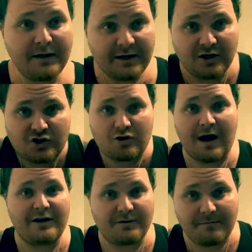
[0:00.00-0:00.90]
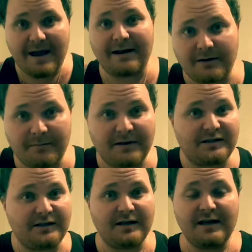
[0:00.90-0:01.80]
He's trying your mandom.
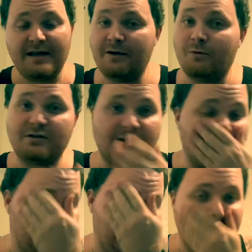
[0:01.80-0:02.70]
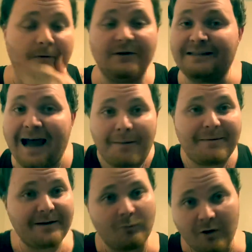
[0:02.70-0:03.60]
He wants to see who the
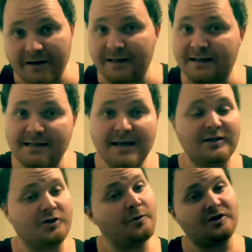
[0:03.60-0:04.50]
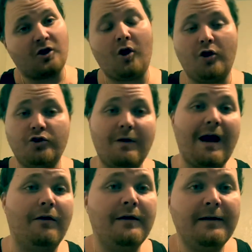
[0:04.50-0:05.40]
dominant one is. So he's calling you
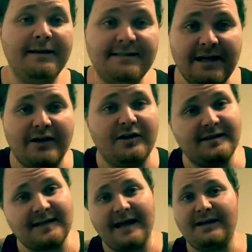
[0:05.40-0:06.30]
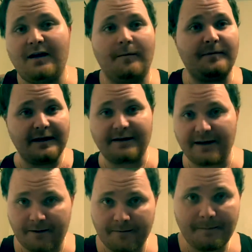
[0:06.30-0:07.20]
out. He's telling you to tighten up, get
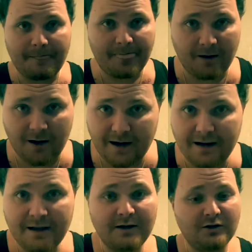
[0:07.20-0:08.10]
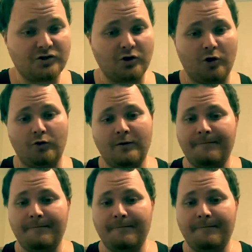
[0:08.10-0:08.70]
there. All right. So,